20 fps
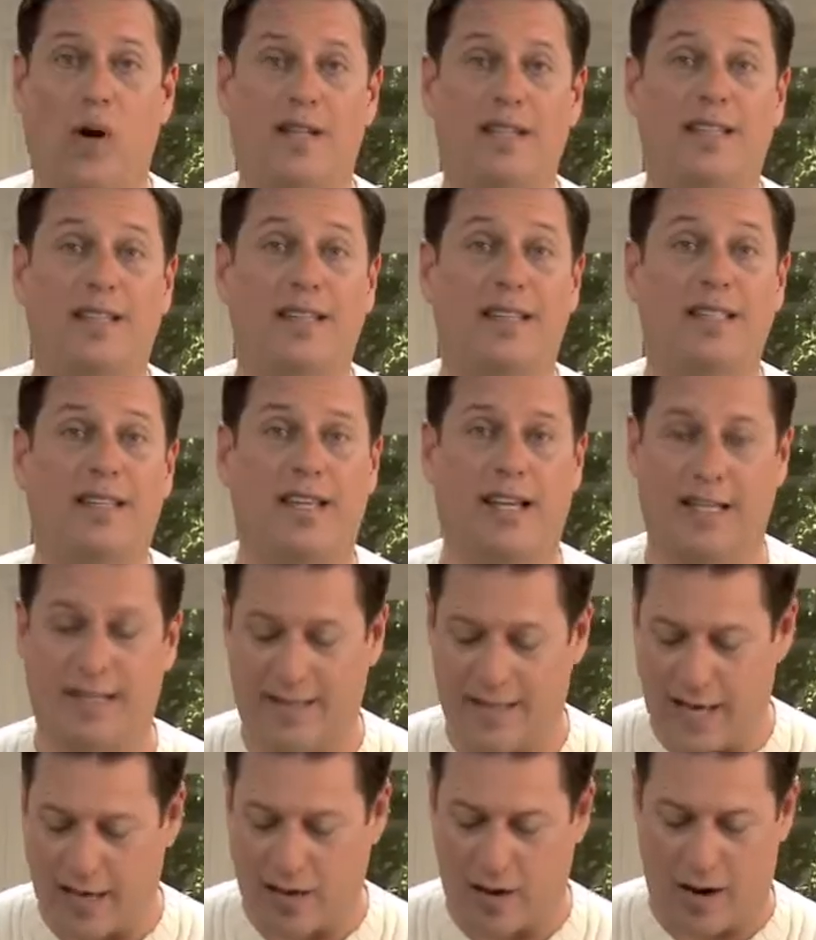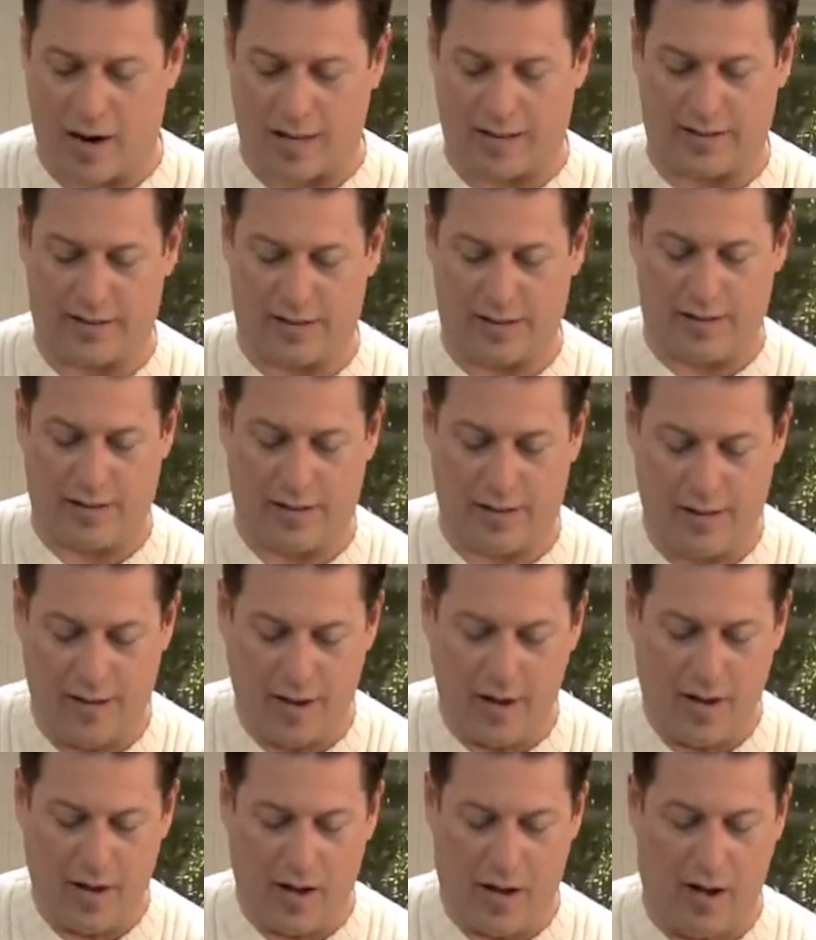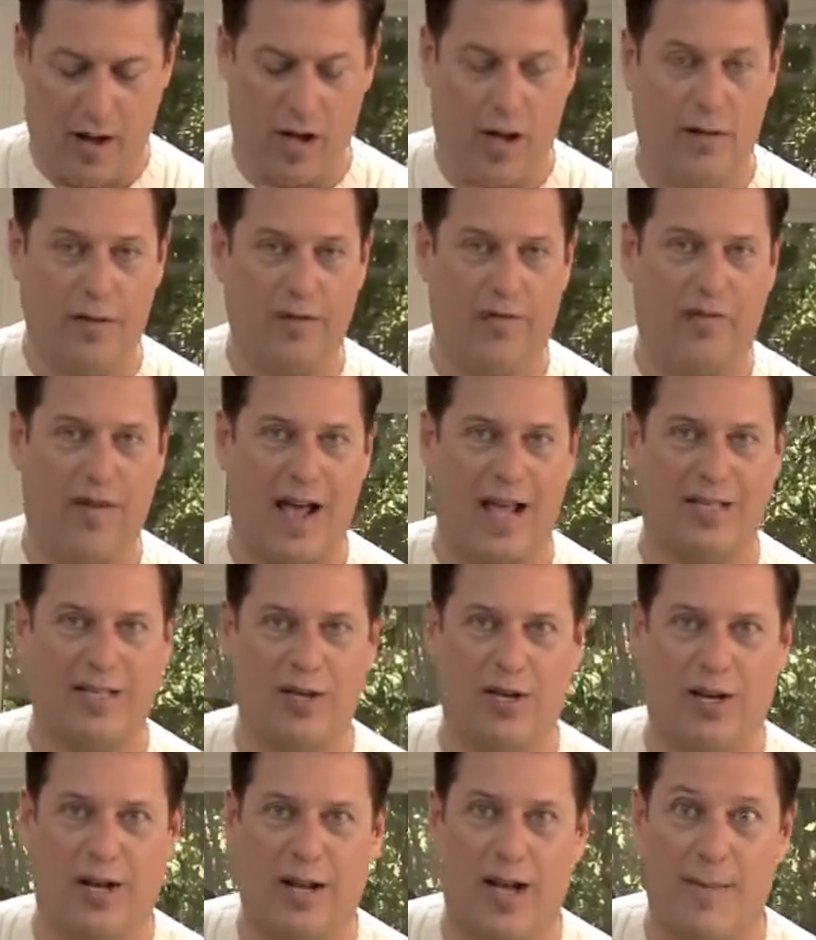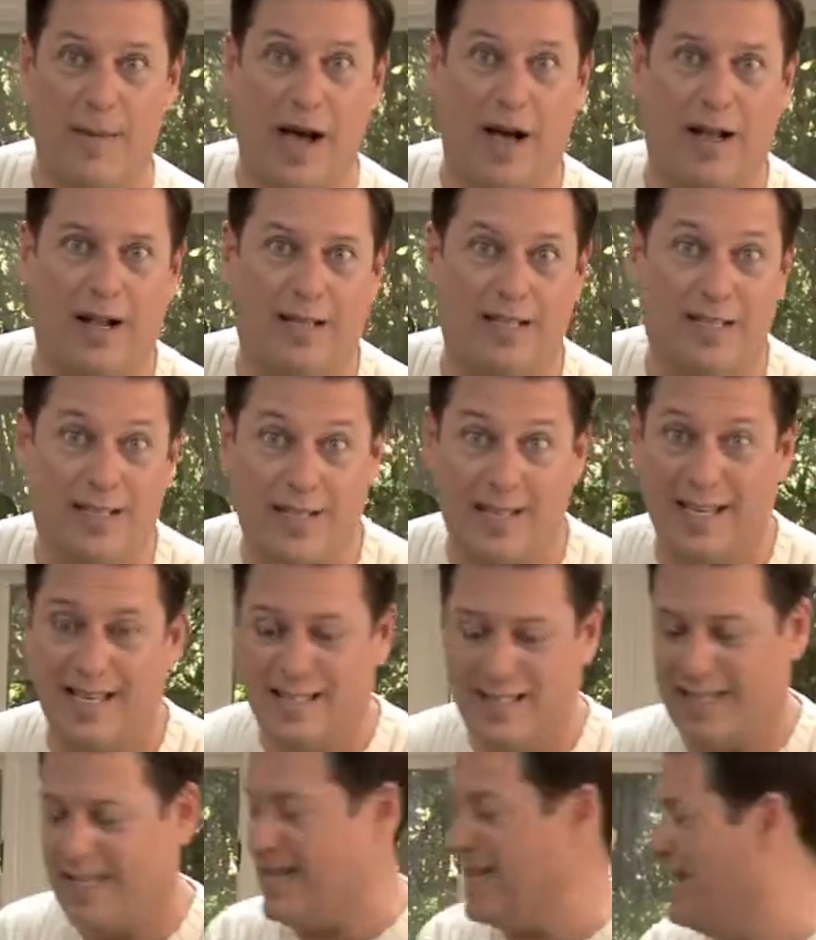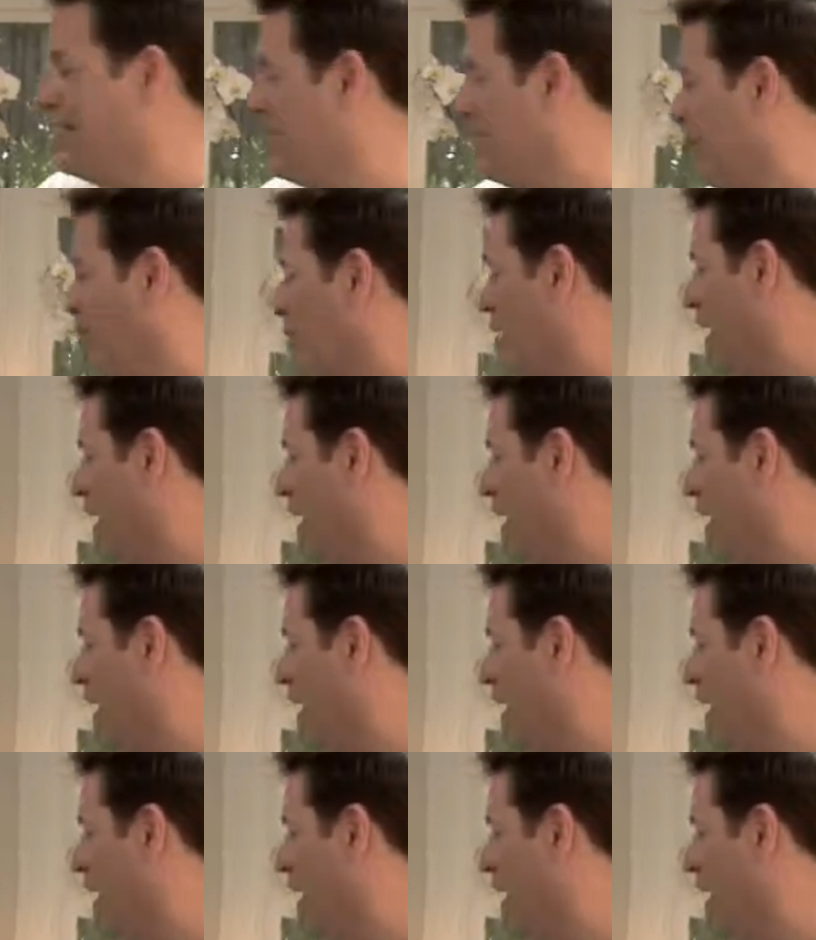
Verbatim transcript: once this hits that hot sear, all the fats are gonna come out. It's this easy,